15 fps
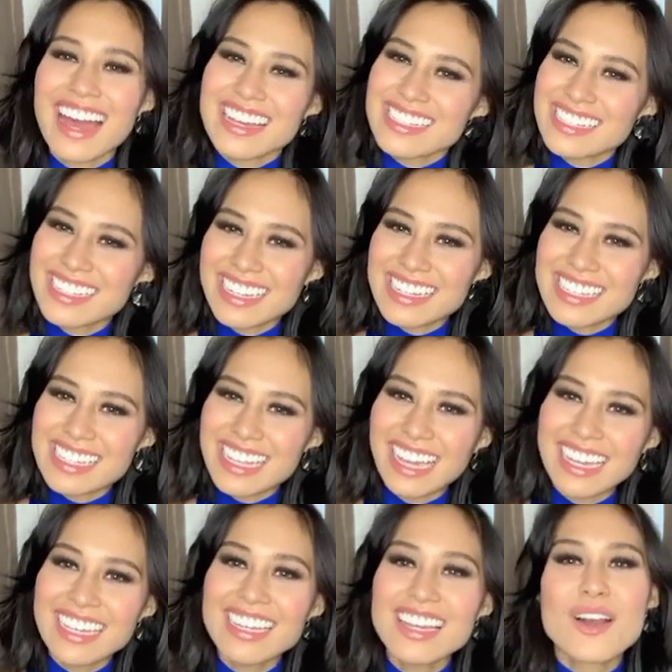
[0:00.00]
As they
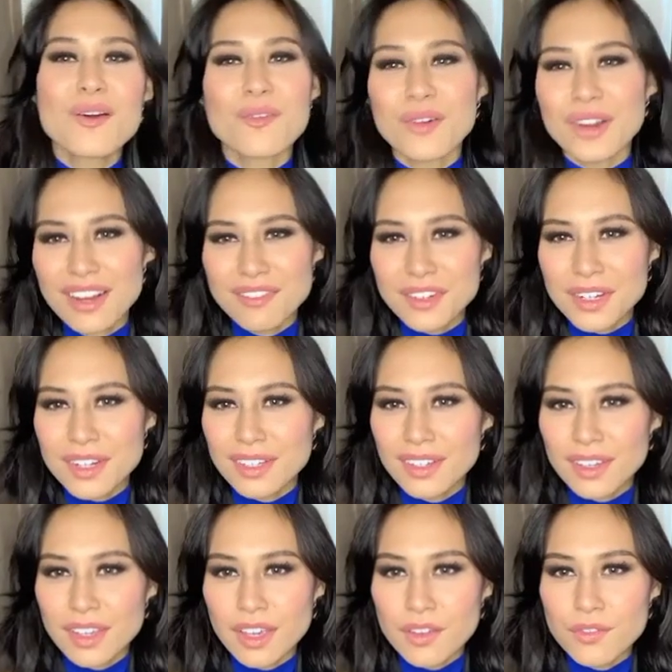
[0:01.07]
say, whatever you're
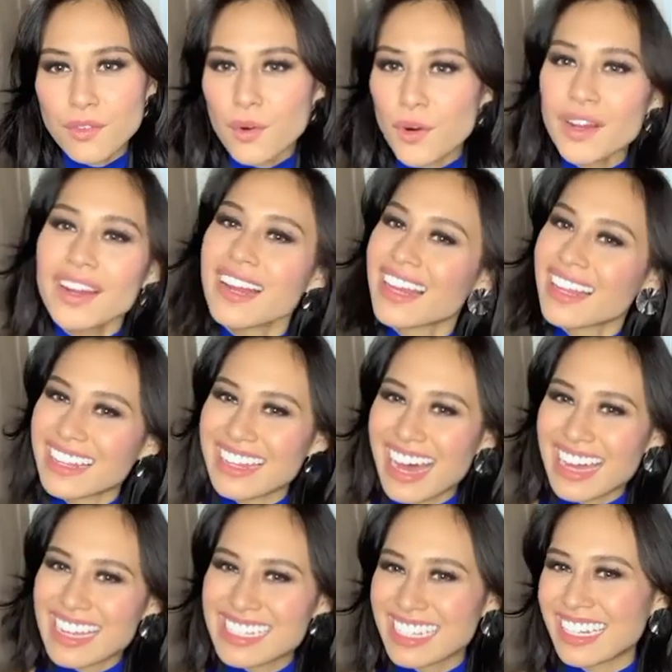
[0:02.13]
looking for,
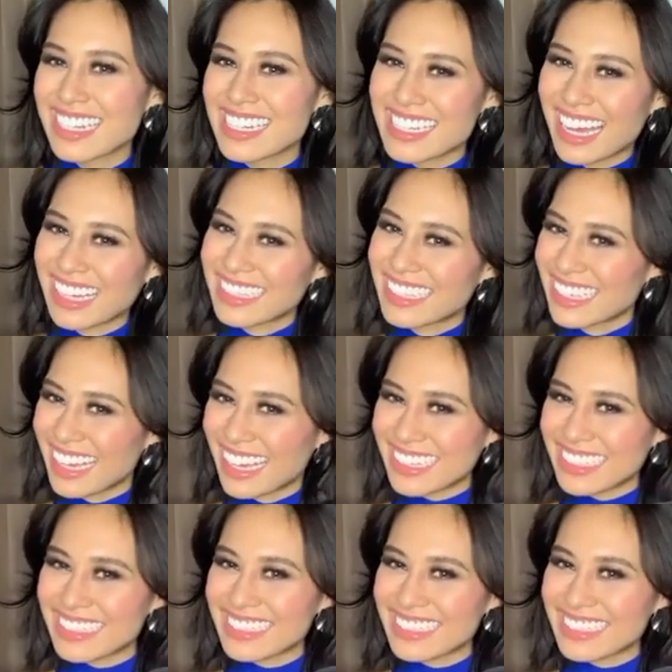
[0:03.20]
nasa Lazada yan.